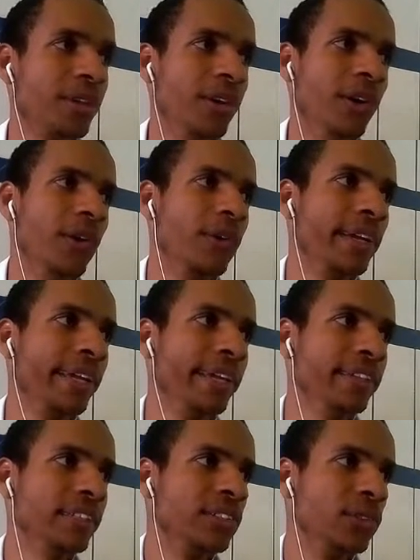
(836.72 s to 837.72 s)
Okay,
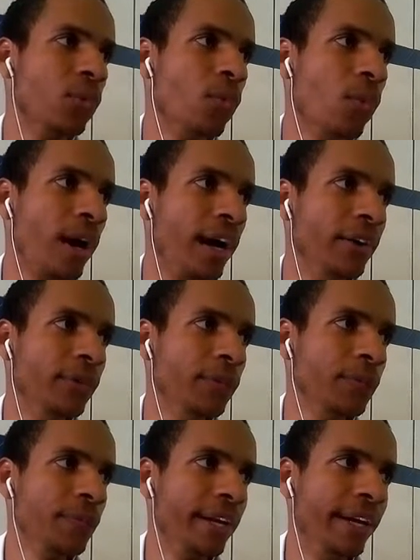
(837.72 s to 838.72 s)
so while,
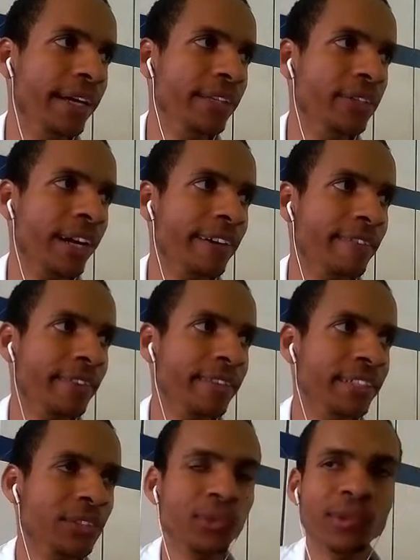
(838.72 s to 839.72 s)
and you have
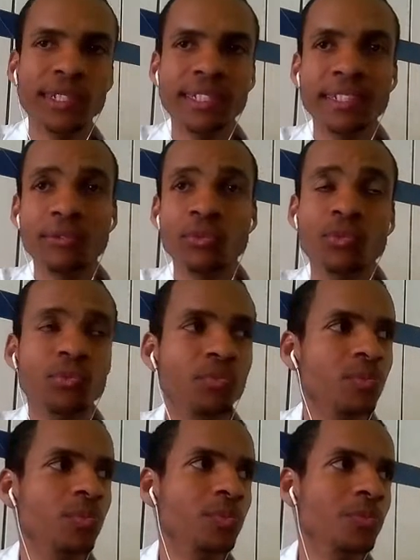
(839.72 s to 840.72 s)
this one
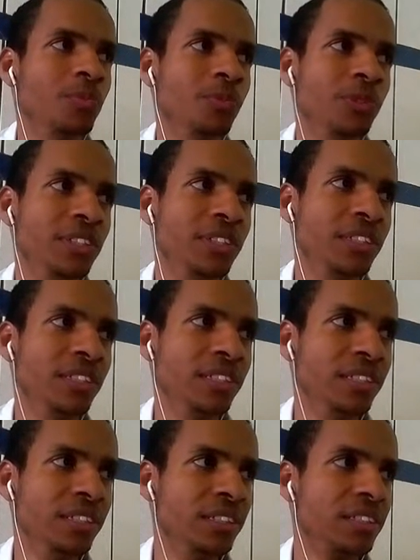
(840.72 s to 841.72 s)
which
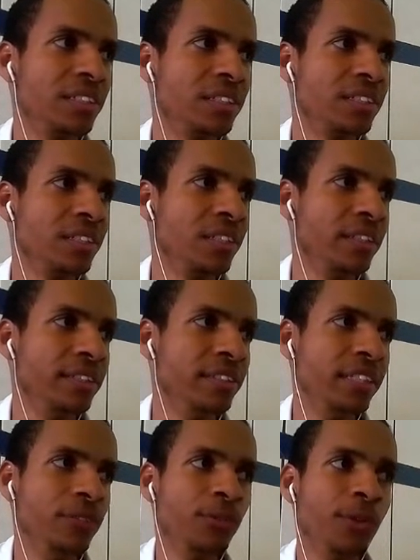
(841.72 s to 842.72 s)
is
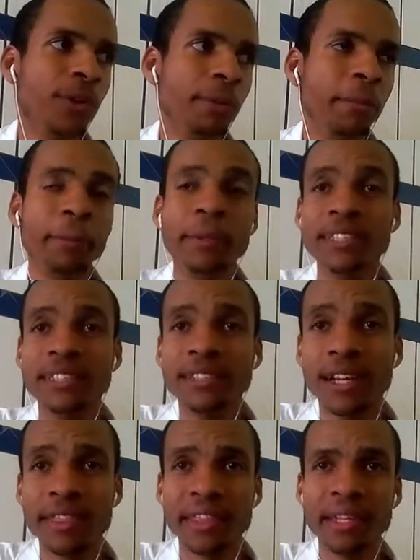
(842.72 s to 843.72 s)
state 4. Maybe it's
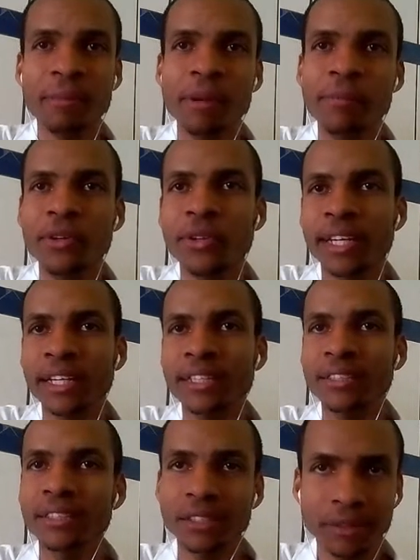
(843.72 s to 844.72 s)
nothing, maybe you can
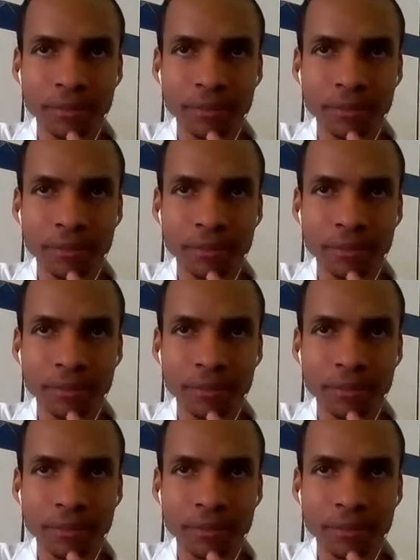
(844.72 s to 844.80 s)
just